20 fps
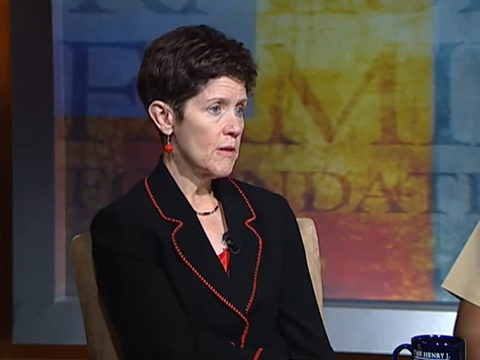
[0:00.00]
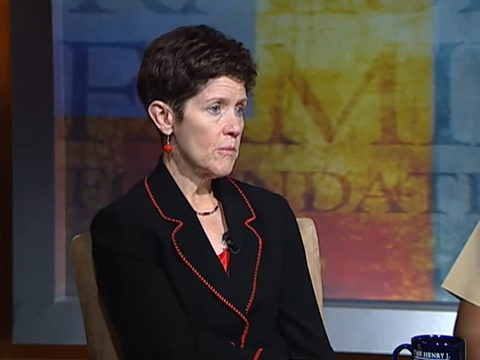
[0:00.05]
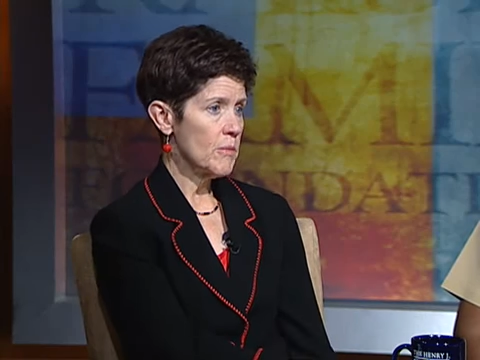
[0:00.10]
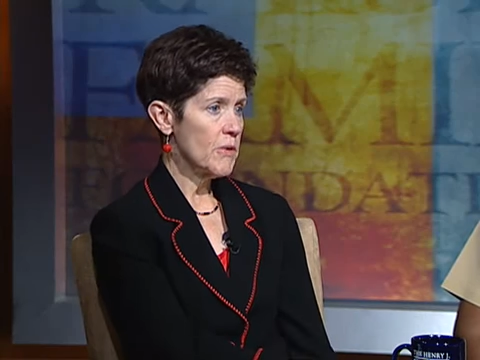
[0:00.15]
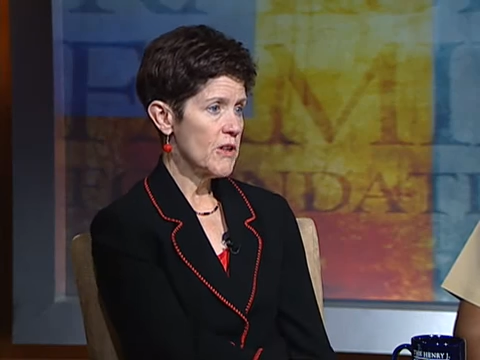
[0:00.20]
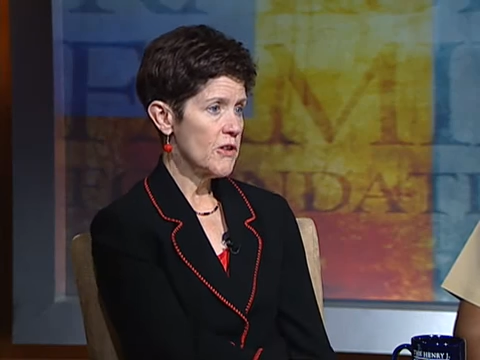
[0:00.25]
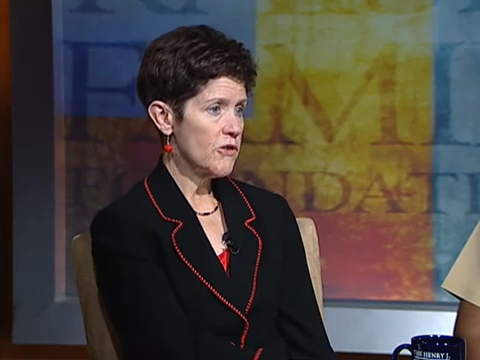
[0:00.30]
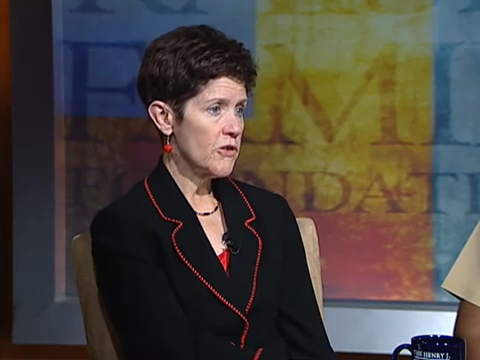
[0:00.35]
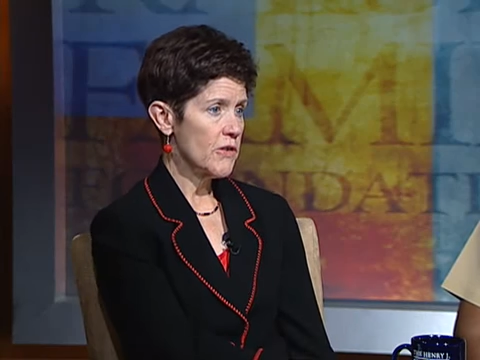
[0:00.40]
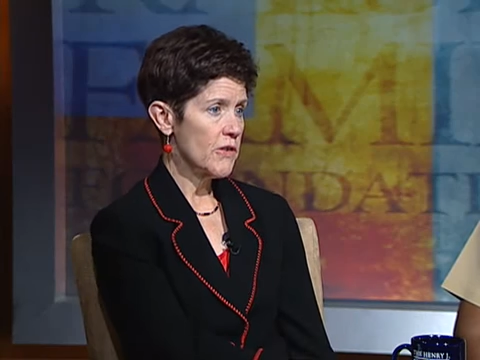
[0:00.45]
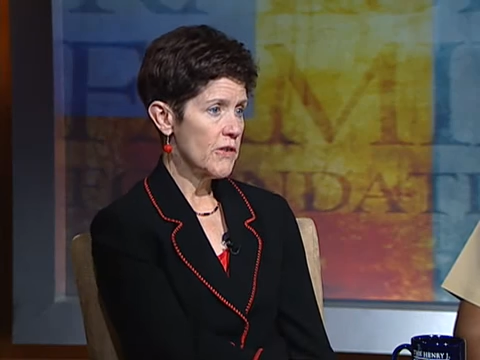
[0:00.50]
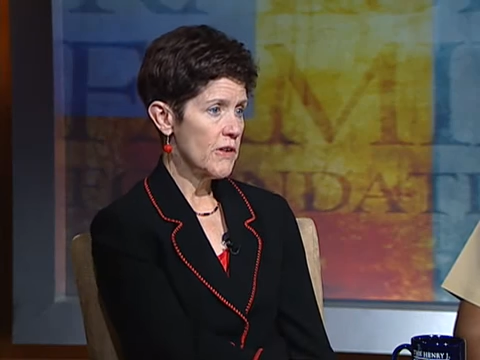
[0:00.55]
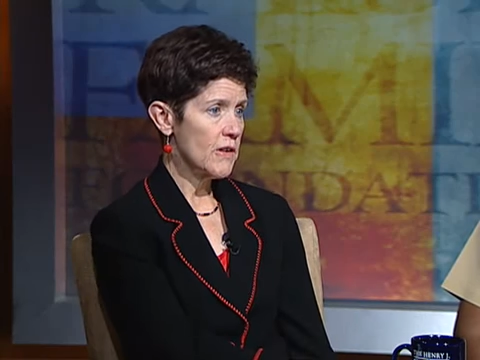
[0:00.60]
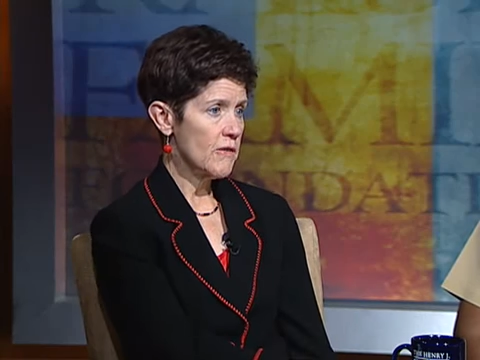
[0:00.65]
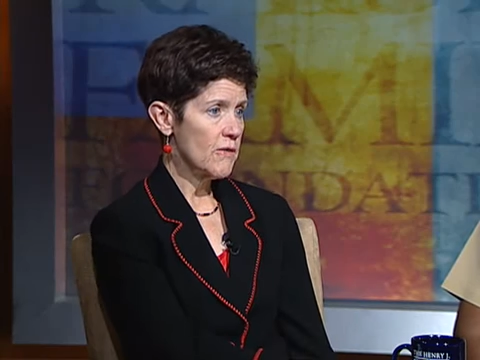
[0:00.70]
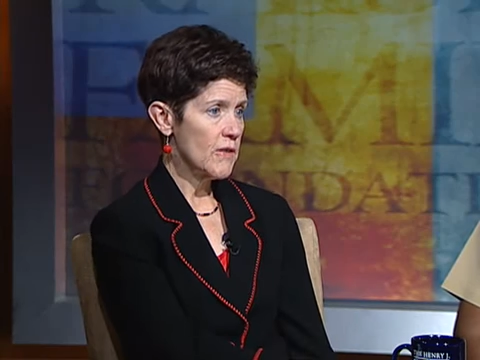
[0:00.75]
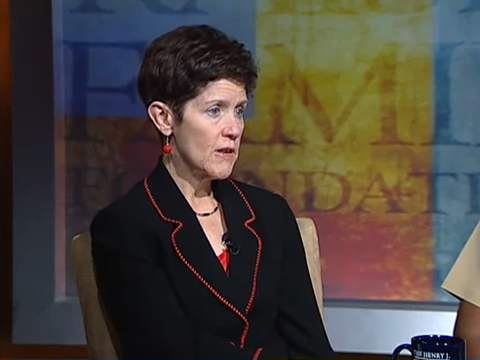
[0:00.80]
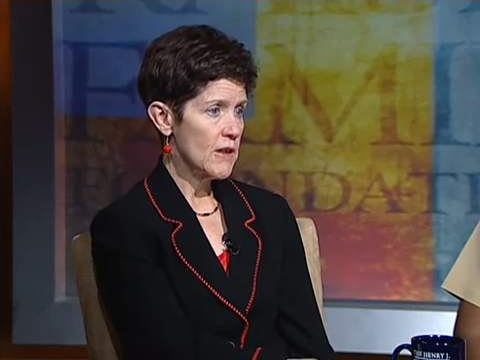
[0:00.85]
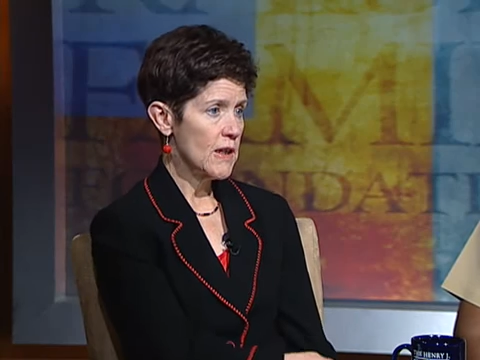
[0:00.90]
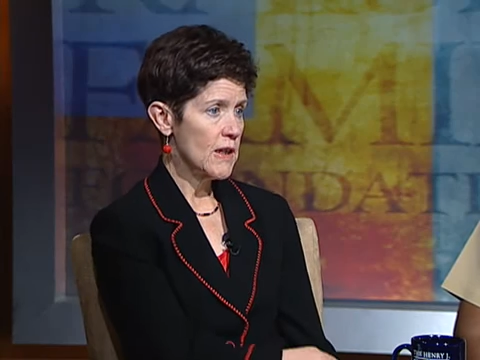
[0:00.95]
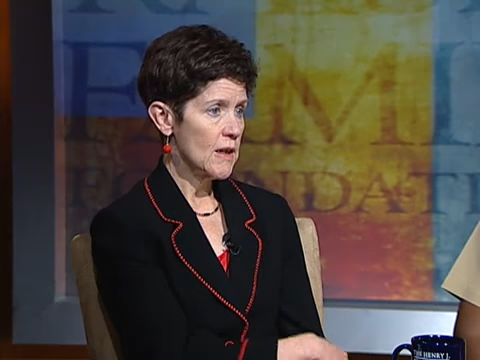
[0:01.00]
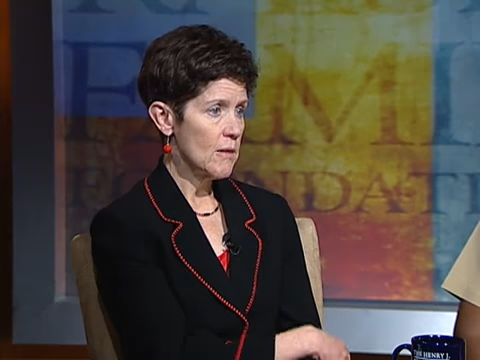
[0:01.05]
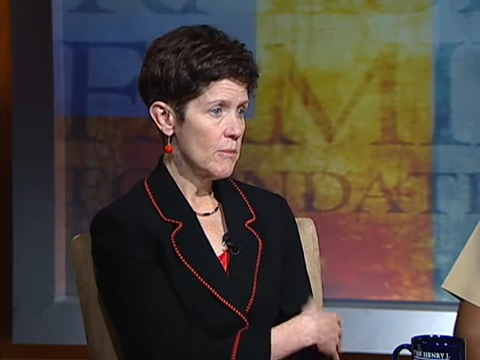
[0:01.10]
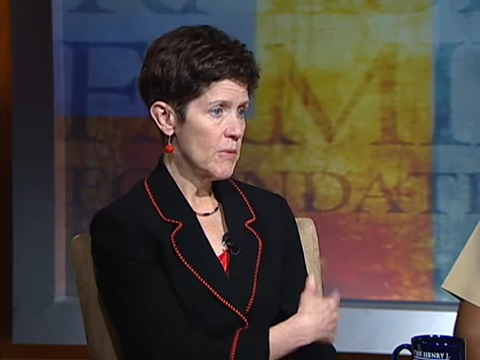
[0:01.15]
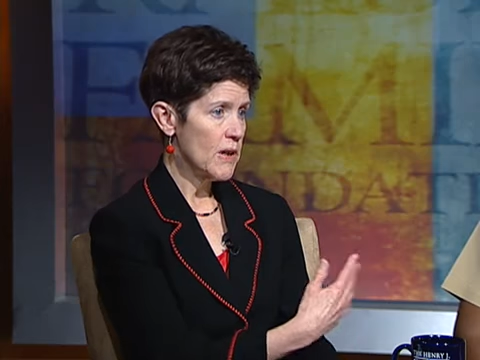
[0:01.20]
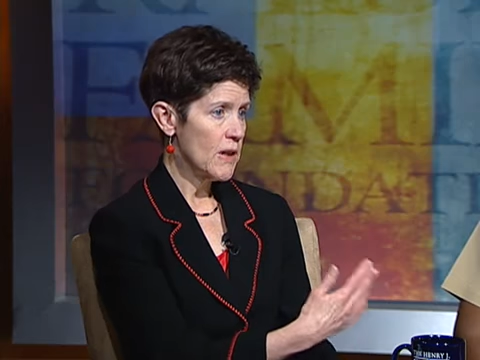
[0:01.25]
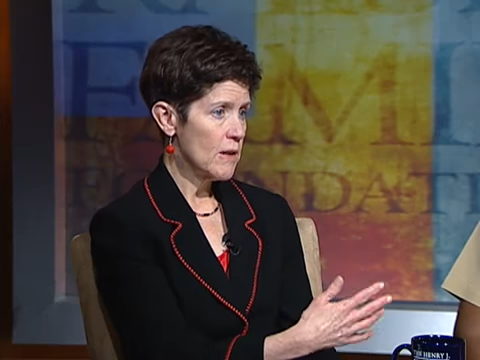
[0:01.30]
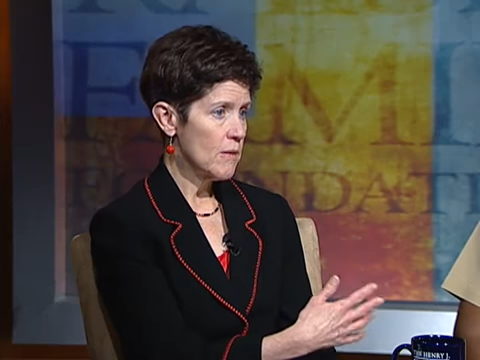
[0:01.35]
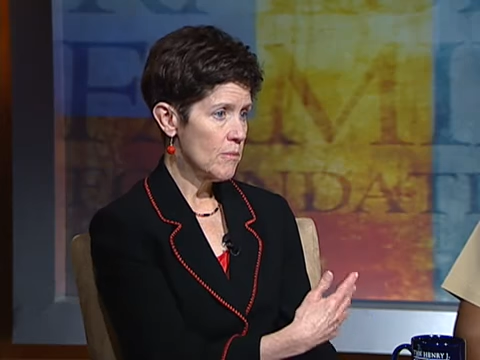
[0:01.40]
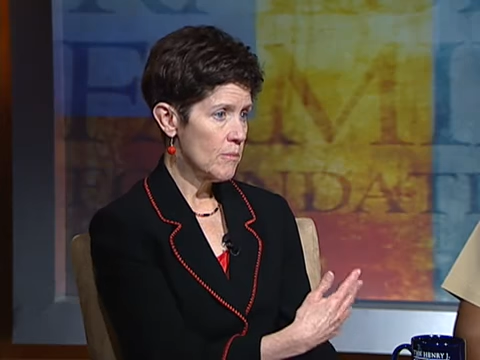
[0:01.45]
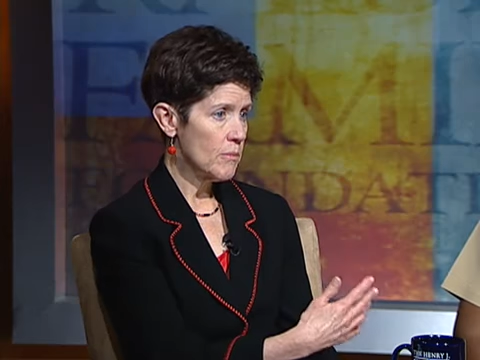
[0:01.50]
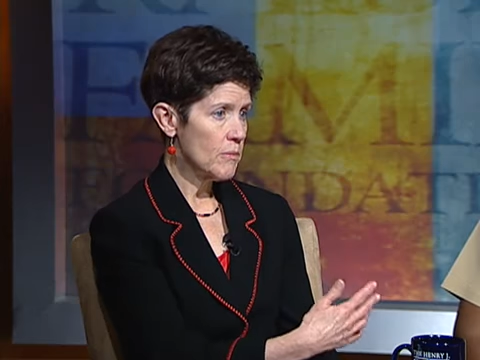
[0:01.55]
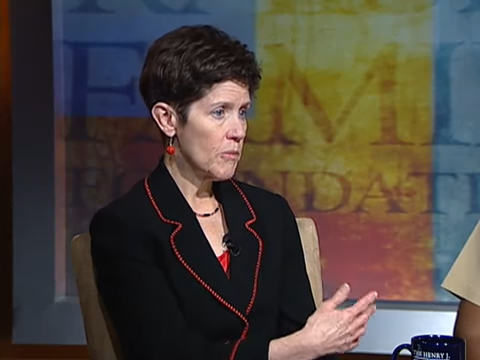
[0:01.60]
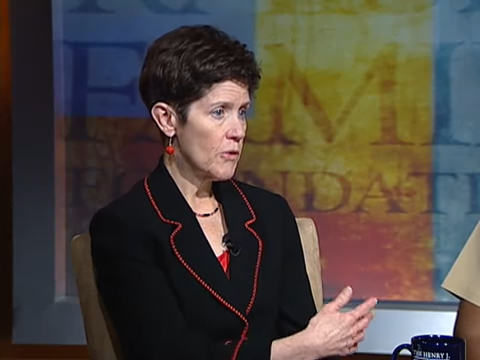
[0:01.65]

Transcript: patient safety campaign,